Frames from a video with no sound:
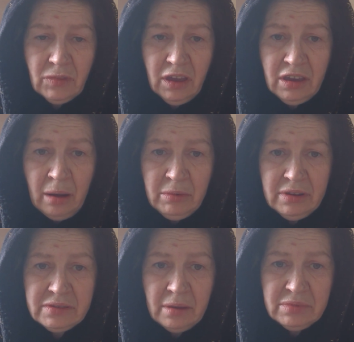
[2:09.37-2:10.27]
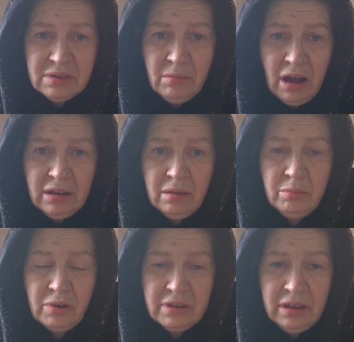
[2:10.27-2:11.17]
He came in his Somalian
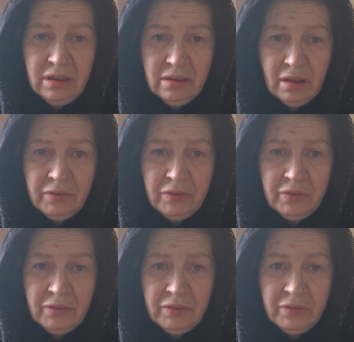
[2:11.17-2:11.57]
body.